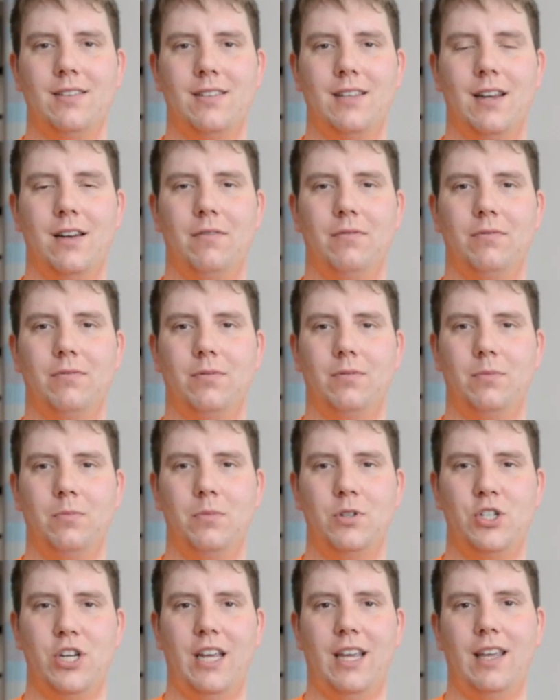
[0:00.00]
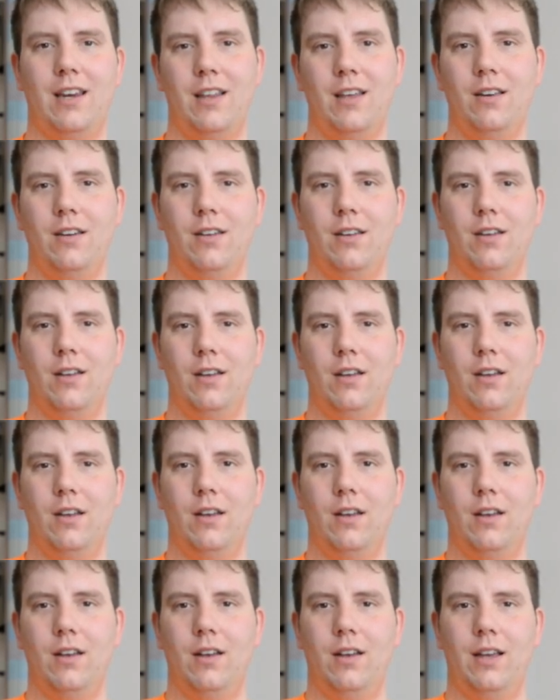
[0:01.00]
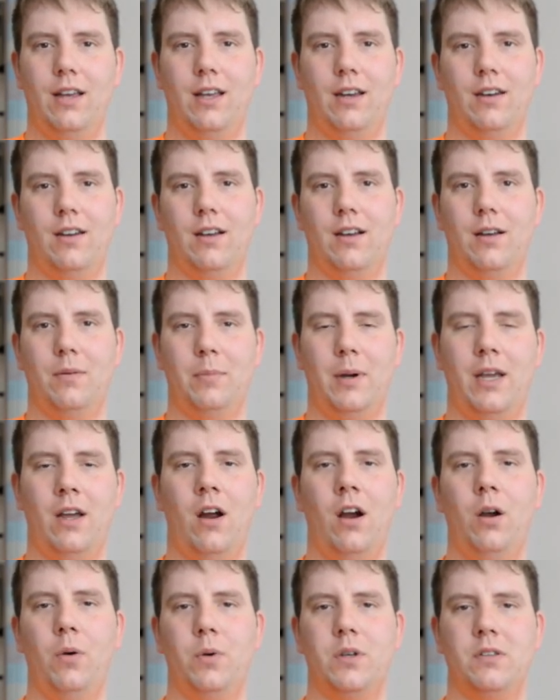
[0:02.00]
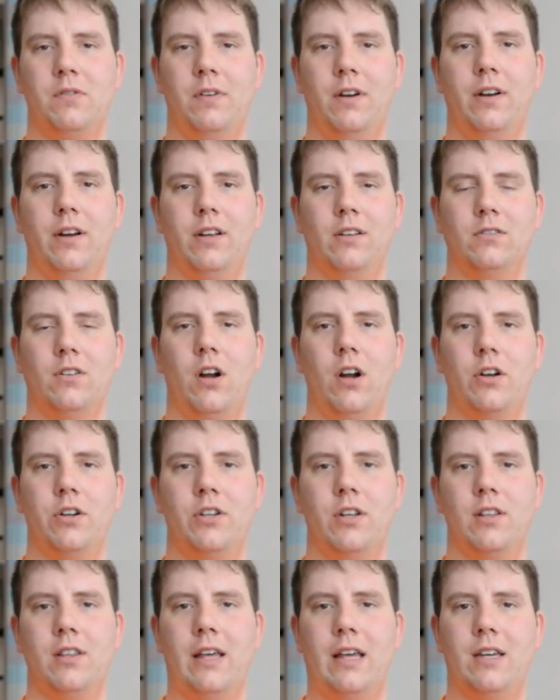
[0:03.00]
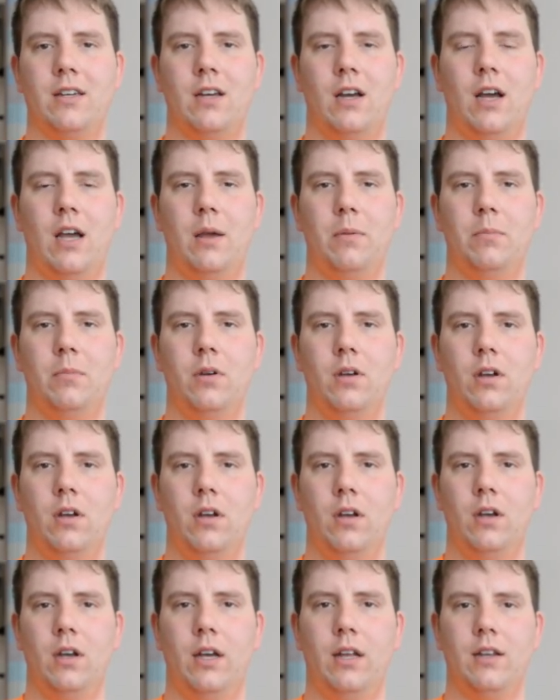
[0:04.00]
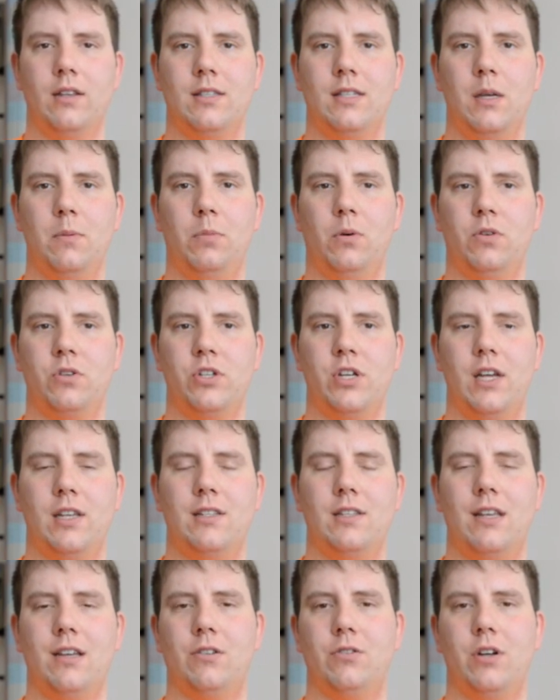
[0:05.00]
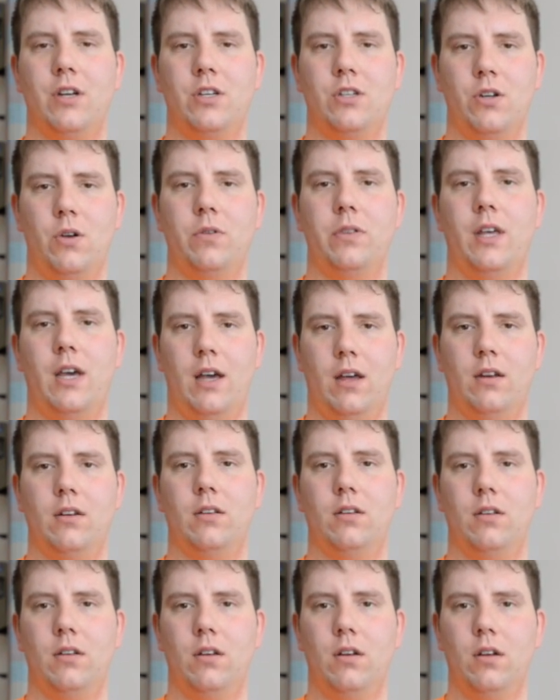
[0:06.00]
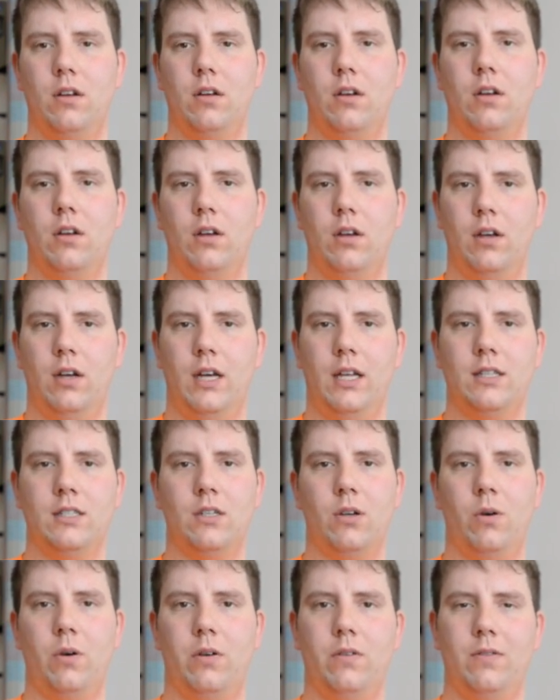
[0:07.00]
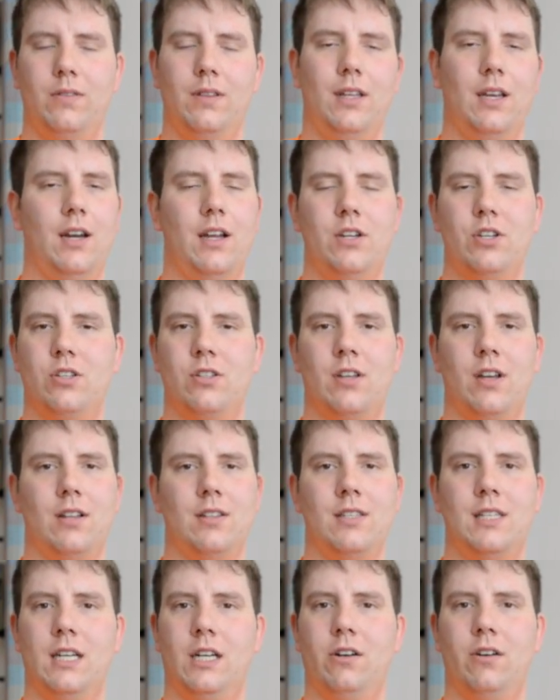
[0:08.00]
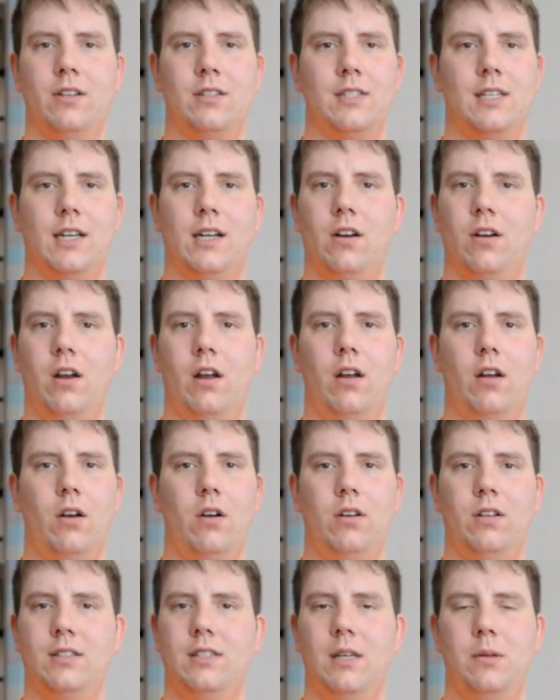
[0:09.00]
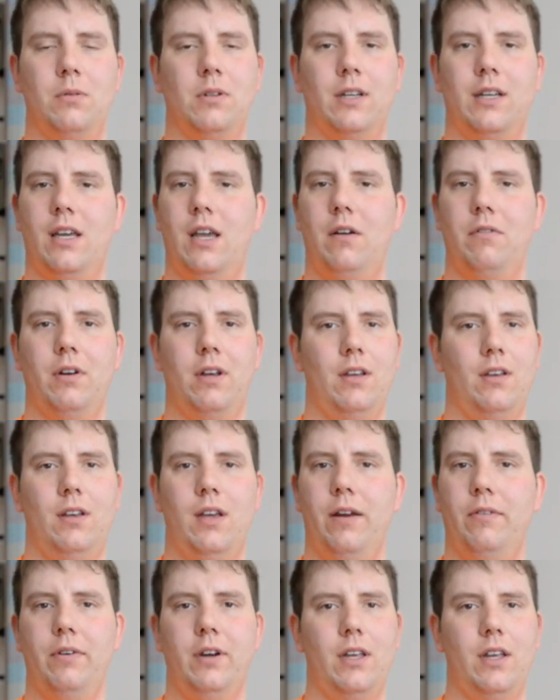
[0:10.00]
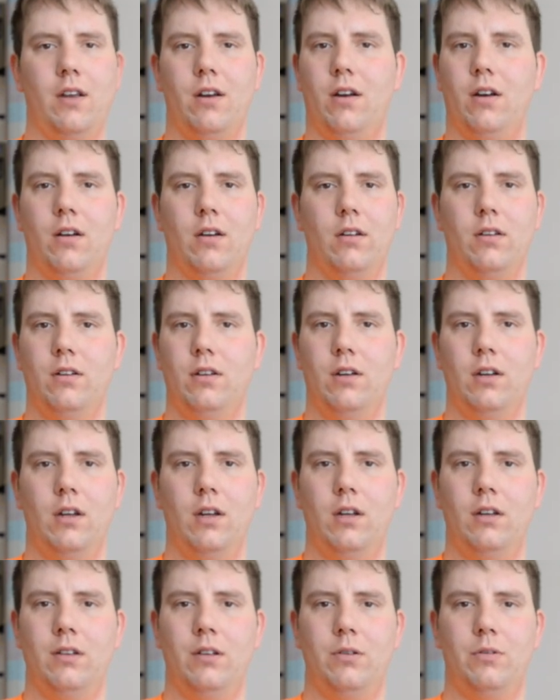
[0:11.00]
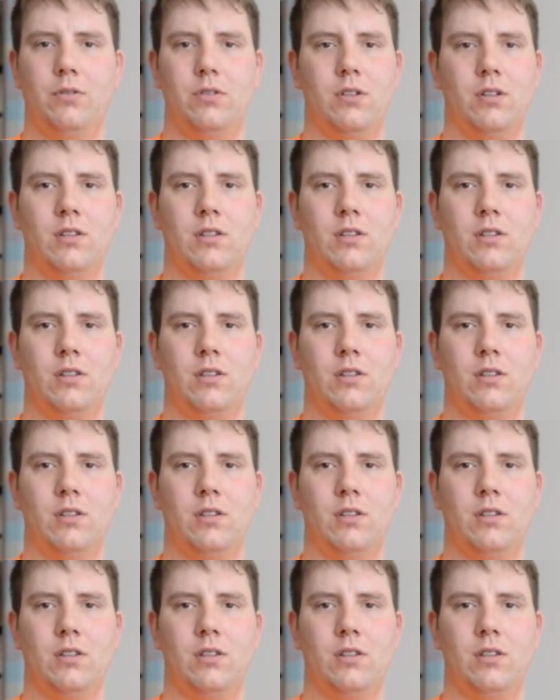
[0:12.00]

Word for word: instead of shaking it, and uh, my heart was very enlarged at that time, and a simple chest X-ray showed that. And so then I just got sicker and sicker. It seemed like every every year, it was